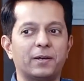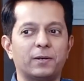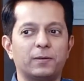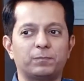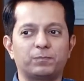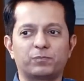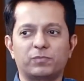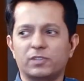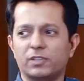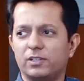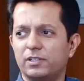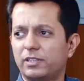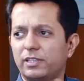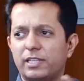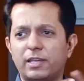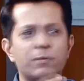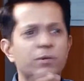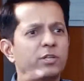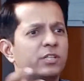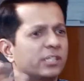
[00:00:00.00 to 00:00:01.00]
Um,
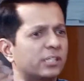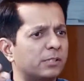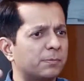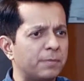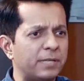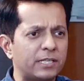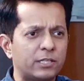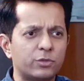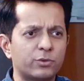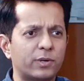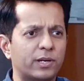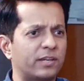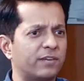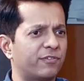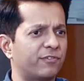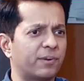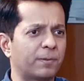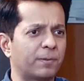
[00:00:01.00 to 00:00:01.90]
they would just meet you at different